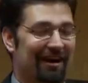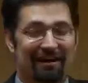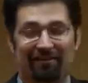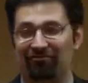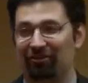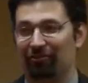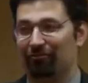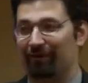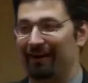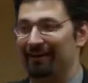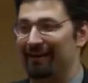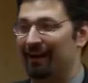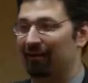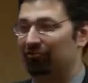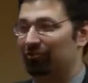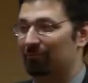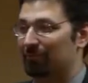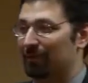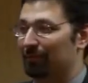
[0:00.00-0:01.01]
I see right
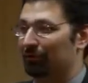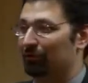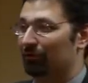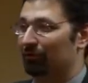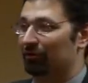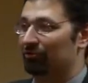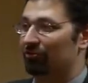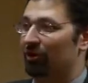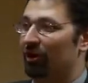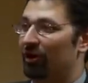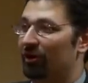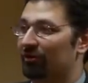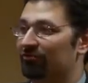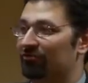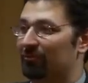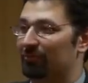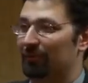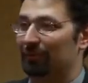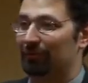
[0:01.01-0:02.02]
now some people who are tall,
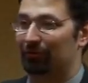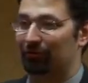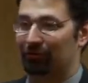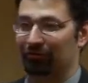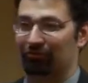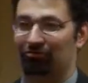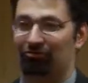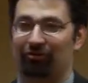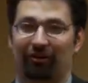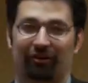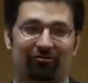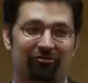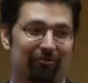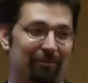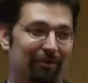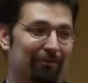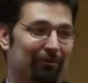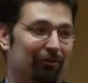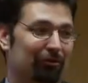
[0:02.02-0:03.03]
some people who are short,
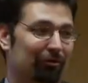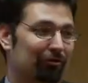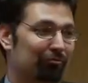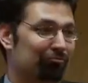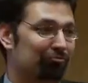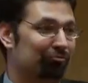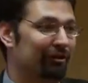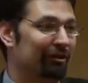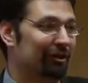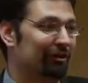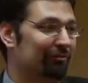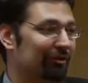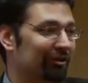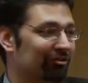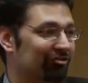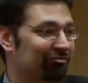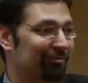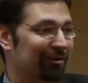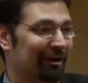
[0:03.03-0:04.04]
some people who are really,
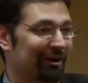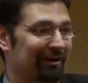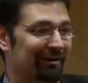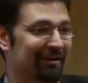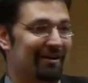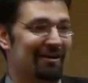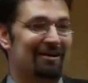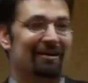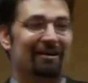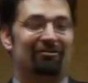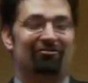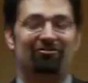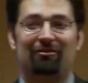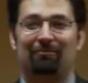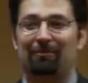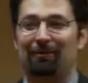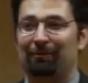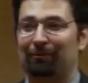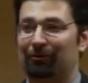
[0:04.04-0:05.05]
really smart, and
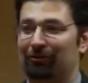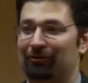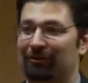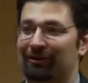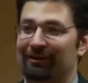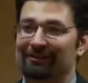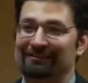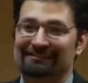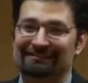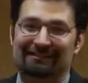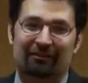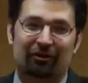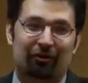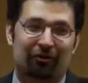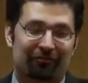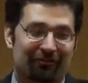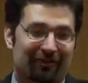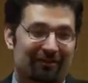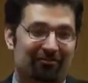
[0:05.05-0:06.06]
some people who are,
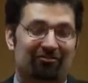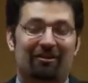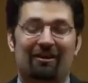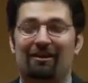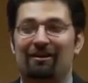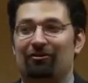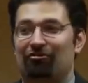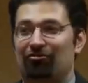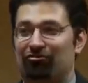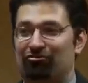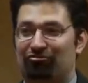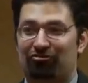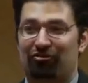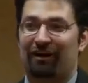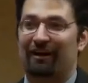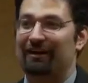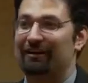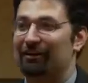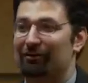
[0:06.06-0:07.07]
no offense,
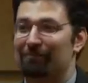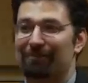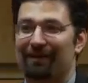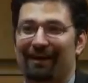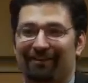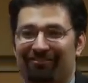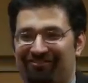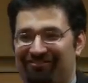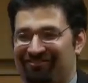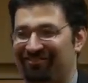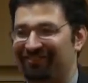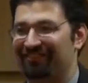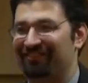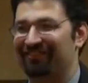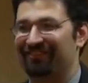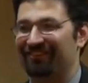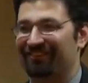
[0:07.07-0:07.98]
trying your best.